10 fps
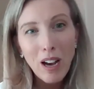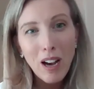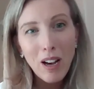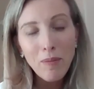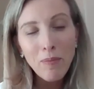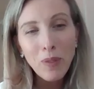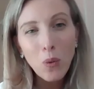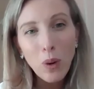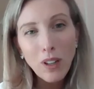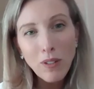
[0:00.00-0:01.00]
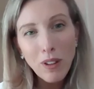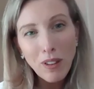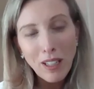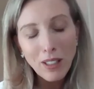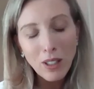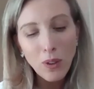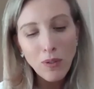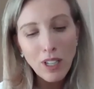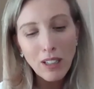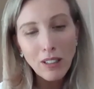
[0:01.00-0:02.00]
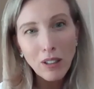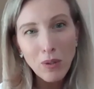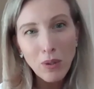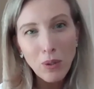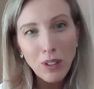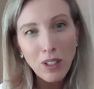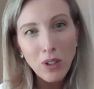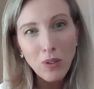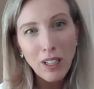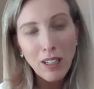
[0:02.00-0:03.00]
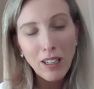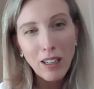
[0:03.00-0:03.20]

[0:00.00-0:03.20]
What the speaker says: One of the things that we've done at the divorce surgery